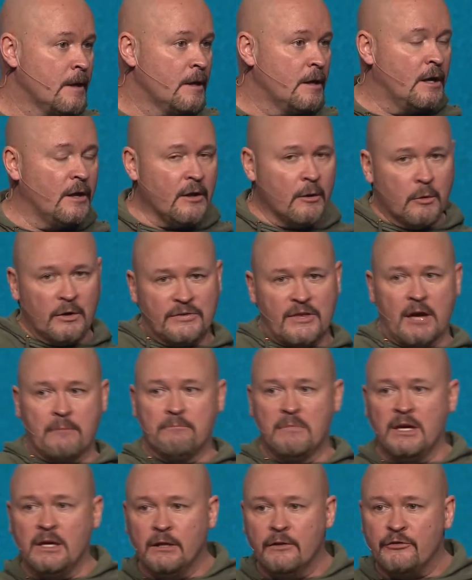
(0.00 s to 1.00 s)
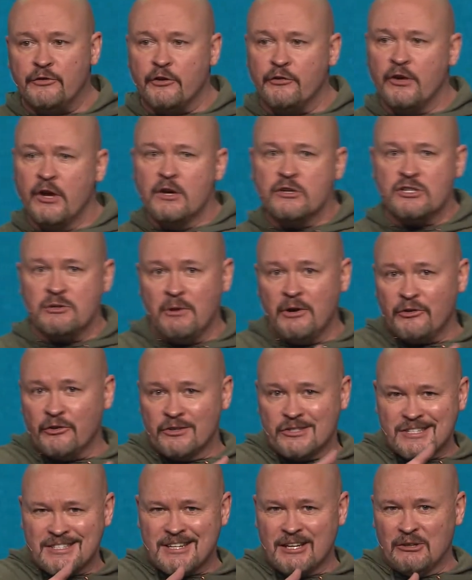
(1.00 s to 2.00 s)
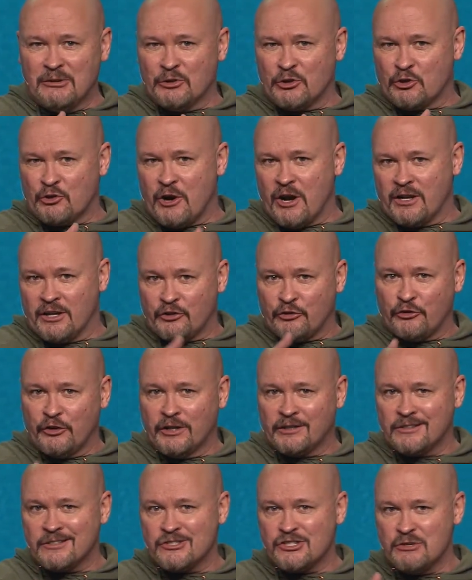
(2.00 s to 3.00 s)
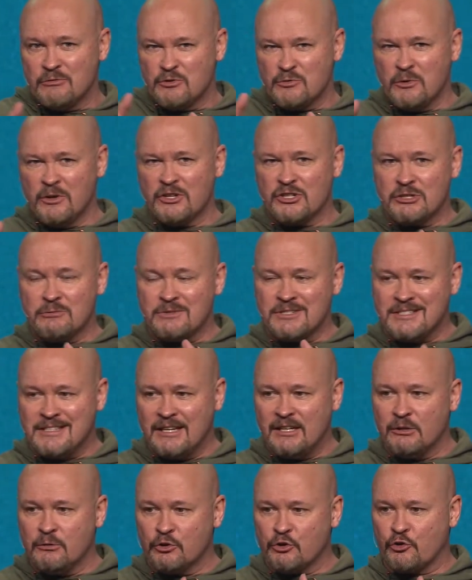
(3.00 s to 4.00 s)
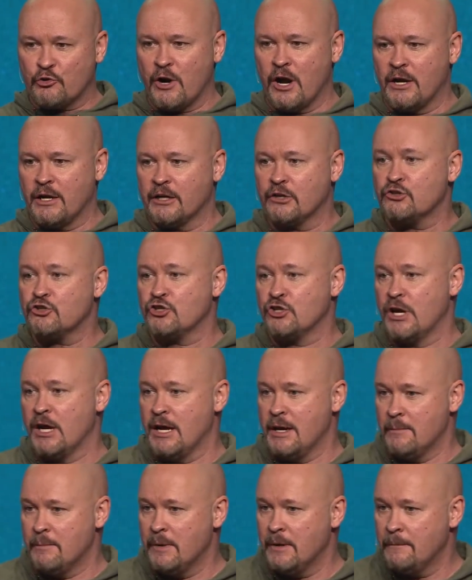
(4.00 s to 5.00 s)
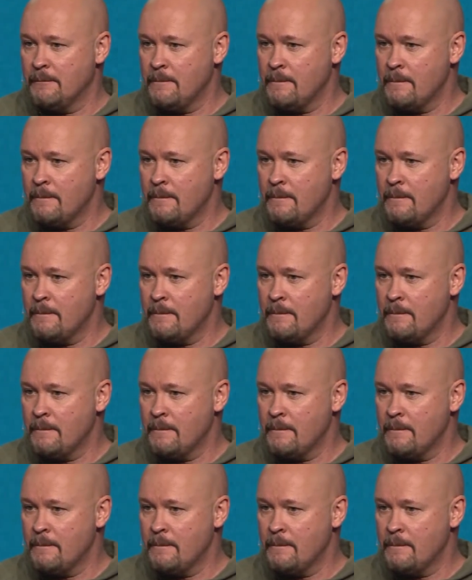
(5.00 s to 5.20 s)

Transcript: And what that means is she wasn't just dealing with a chronic sickness, she was dealing with chronic shame.